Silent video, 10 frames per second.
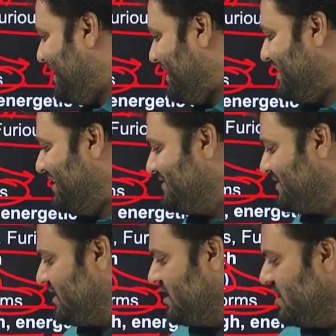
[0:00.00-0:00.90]
Red
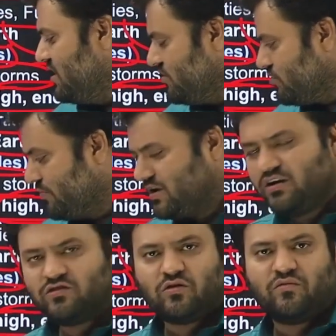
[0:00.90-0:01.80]
Sea, so
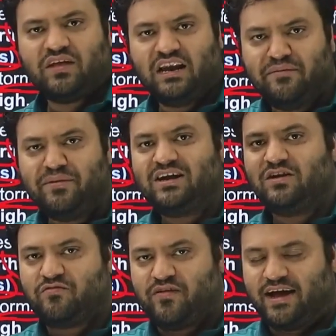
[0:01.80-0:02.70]
because of the
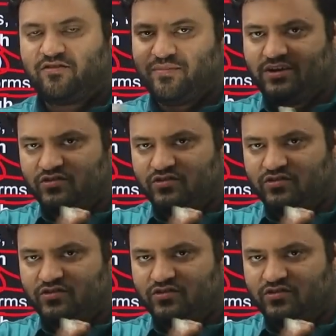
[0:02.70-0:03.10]
limited fat, because of